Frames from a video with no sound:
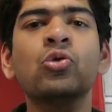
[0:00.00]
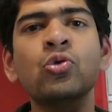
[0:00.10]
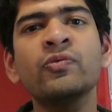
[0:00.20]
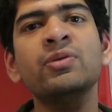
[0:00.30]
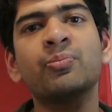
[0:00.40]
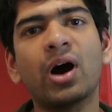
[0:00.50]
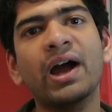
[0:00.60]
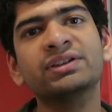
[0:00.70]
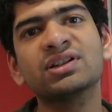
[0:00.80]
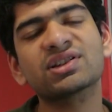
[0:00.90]
who will
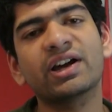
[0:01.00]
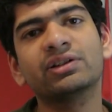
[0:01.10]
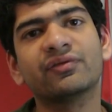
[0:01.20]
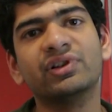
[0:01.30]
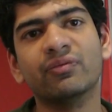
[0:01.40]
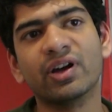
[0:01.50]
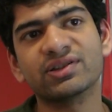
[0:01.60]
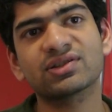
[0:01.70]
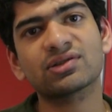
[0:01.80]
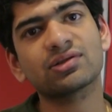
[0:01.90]
buy this kind of
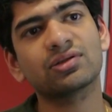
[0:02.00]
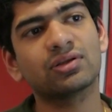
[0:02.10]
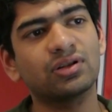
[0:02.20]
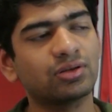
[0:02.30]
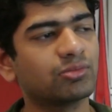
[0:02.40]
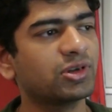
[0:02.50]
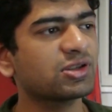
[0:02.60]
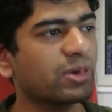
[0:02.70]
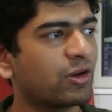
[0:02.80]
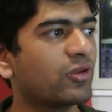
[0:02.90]
device?
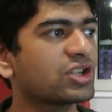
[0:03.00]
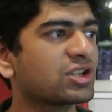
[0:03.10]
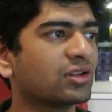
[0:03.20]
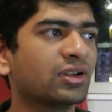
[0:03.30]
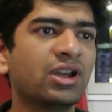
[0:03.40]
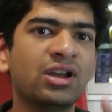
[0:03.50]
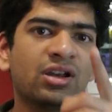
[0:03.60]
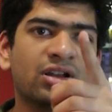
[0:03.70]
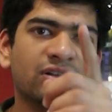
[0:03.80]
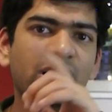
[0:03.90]
Is my question.
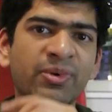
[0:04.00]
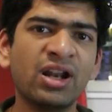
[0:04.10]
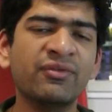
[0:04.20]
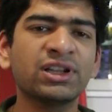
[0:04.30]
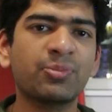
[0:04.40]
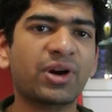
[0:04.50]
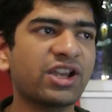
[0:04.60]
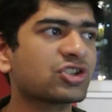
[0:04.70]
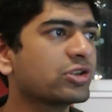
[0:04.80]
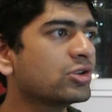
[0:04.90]
Let me unveil the
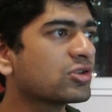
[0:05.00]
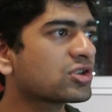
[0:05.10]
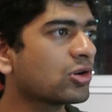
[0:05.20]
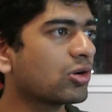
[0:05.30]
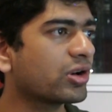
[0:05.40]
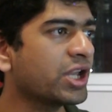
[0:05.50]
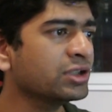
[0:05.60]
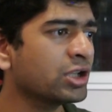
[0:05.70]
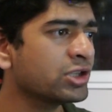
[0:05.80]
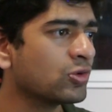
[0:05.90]
price to you. So
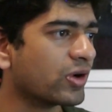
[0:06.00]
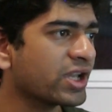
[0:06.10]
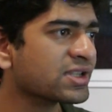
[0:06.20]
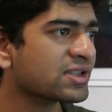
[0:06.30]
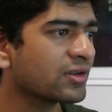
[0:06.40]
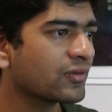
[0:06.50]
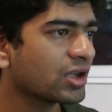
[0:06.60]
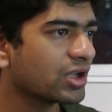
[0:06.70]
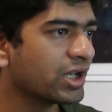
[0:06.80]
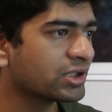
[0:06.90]
in the US,
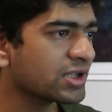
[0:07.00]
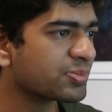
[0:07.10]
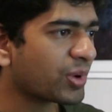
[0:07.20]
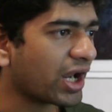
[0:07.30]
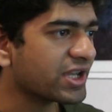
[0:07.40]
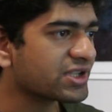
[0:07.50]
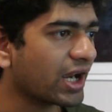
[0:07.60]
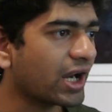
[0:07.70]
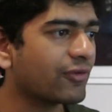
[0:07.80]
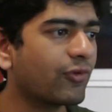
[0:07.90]
it is priced
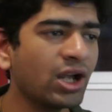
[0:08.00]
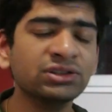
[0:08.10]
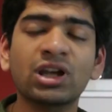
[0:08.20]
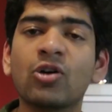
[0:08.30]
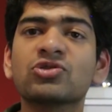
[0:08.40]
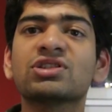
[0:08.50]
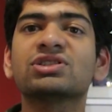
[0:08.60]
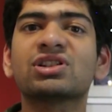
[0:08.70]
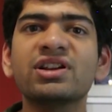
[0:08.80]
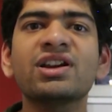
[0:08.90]
at
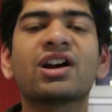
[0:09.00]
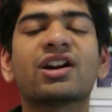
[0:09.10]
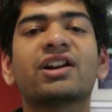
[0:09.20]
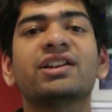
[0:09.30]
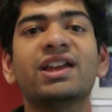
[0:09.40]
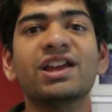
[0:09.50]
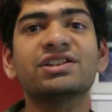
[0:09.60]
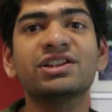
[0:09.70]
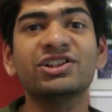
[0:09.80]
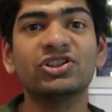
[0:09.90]

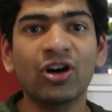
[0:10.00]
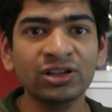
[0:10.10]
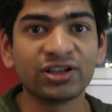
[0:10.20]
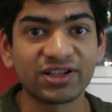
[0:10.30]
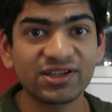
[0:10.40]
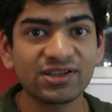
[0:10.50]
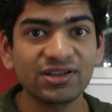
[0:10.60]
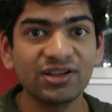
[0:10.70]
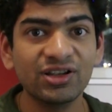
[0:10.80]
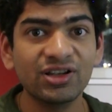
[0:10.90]
$1,380.
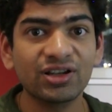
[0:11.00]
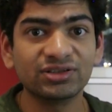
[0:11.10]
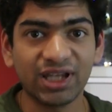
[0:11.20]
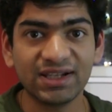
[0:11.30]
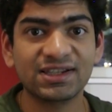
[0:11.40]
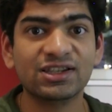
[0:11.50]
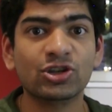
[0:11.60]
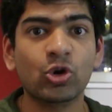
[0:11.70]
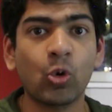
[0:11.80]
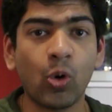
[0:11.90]
That's
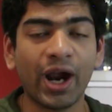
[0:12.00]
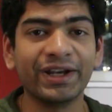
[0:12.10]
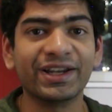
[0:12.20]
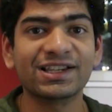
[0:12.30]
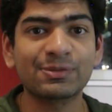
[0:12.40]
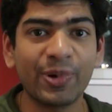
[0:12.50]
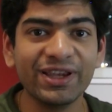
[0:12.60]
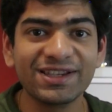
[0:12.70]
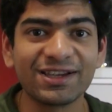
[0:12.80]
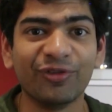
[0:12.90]
quite
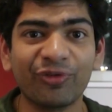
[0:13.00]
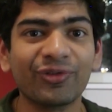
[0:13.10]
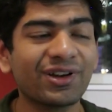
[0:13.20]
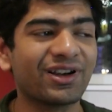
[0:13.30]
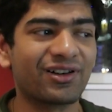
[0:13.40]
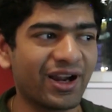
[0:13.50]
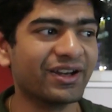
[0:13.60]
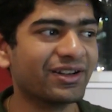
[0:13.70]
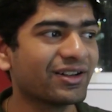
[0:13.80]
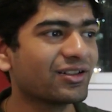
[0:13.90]
expensive, right?